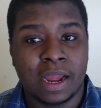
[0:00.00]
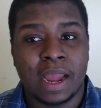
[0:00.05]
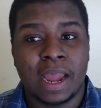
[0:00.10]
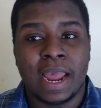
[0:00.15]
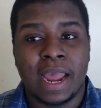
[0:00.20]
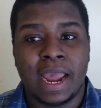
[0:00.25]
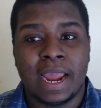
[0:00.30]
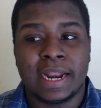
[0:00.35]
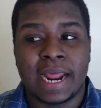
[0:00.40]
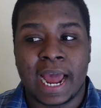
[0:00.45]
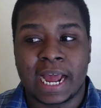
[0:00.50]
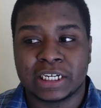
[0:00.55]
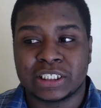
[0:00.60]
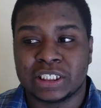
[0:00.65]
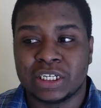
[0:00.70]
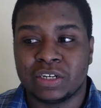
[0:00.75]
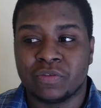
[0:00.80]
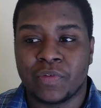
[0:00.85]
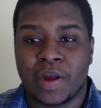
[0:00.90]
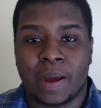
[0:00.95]
it
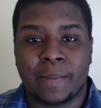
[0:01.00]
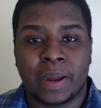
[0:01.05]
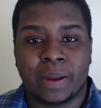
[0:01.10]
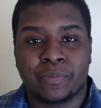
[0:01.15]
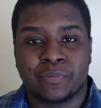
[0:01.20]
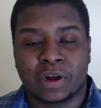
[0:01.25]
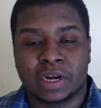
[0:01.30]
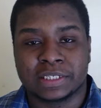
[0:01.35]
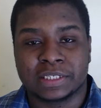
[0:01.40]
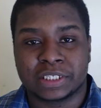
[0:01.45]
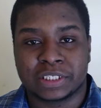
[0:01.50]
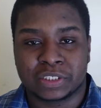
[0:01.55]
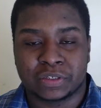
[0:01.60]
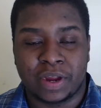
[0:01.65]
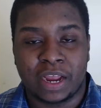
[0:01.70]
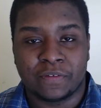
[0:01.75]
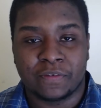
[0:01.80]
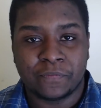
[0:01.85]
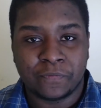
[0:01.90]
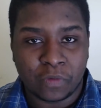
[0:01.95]
actually ran my processor
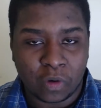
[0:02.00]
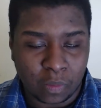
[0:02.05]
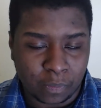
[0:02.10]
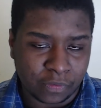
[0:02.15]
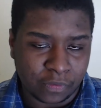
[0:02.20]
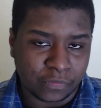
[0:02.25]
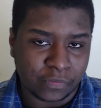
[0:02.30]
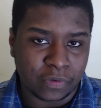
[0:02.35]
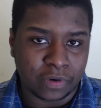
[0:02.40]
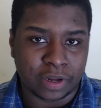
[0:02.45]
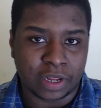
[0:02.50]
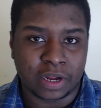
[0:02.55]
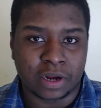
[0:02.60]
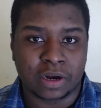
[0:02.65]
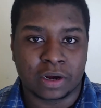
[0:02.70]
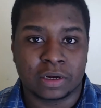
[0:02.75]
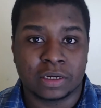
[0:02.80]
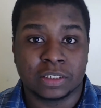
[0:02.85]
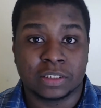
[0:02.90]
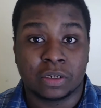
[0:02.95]
at 4.4
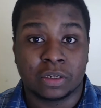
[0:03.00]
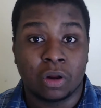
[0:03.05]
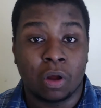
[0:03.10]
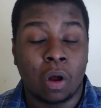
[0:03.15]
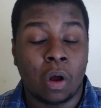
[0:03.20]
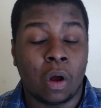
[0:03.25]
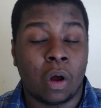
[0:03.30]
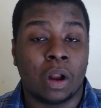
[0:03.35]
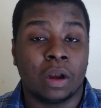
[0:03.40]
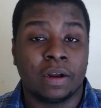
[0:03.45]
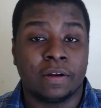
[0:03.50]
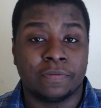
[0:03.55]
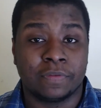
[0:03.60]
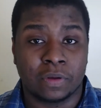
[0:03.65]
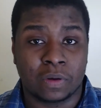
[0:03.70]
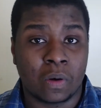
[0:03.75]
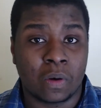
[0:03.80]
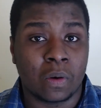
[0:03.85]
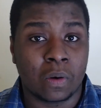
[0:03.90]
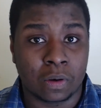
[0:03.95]
gigahertz and all of the
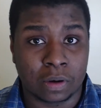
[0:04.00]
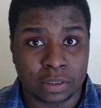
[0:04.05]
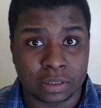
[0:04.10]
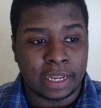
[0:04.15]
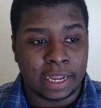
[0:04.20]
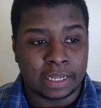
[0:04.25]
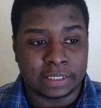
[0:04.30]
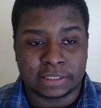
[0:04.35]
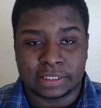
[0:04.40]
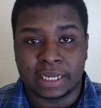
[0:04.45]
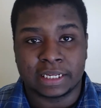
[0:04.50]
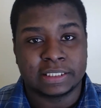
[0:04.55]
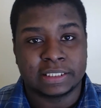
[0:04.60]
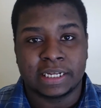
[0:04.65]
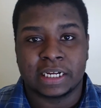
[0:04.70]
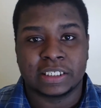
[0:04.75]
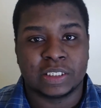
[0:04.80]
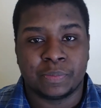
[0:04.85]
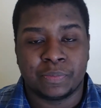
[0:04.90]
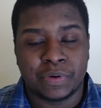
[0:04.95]
cores. That's
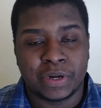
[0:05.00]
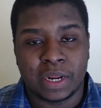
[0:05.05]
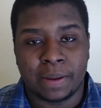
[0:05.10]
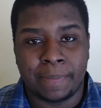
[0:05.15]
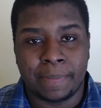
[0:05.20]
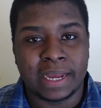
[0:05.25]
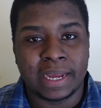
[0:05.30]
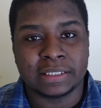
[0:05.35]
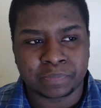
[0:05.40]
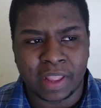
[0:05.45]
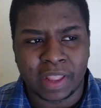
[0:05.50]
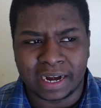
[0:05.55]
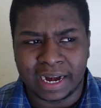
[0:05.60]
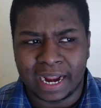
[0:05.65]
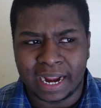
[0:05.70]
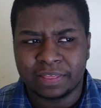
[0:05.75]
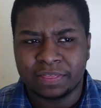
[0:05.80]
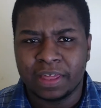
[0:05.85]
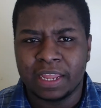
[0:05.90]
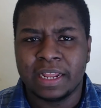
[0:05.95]
actually pretty amazing. And
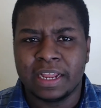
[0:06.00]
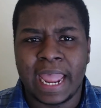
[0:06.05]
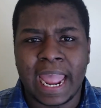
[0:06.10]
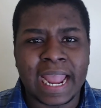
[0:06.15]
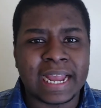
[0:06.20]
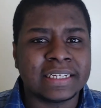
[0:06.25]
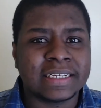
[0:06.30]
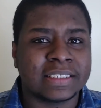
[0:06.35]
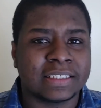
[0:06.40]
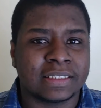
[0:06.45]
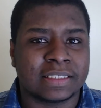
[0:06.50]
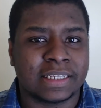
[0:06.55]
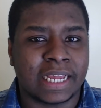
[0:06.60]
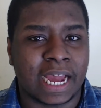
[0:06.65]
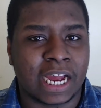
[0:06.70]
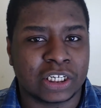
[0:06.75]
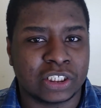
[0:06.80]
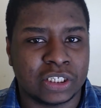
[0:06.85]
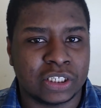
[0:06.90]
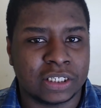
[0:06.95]
I think Asus
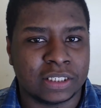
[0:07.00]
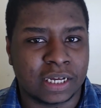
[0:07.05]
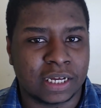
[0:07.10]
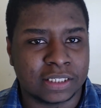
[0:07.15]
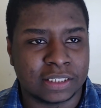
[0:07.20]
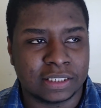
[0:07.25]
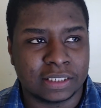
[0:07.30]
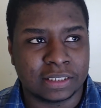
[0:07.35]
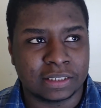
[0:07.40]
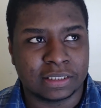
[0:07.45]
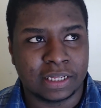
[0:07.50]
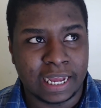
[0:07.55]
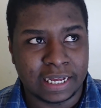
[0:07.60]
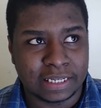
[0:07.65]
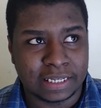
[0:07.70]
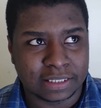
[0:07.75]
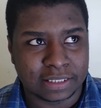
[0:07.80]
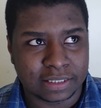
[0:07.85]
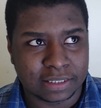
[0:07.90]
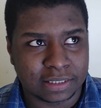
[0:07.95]
actually does this.
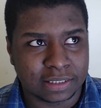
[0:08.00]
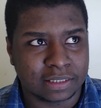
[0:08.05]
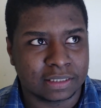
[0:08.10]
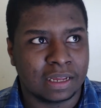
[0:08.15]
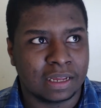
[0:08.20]
Asus